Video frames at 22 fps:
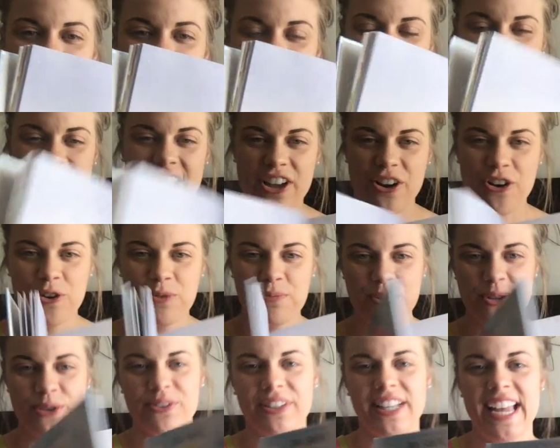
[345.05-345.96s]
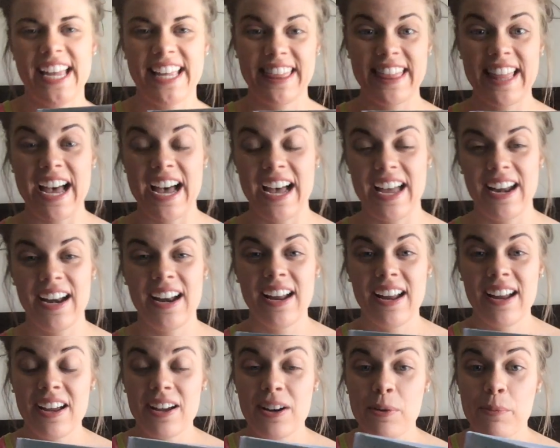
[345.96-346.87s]
I hope you like that
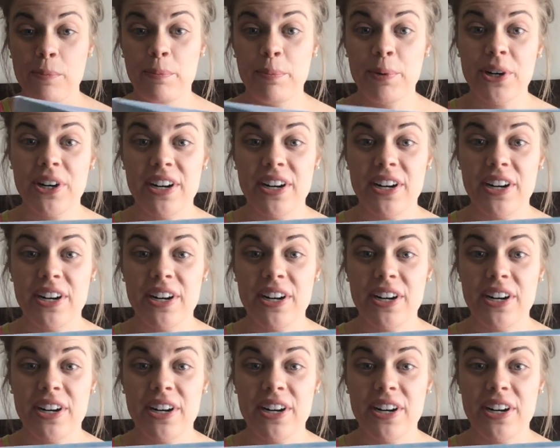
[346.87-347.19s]
book.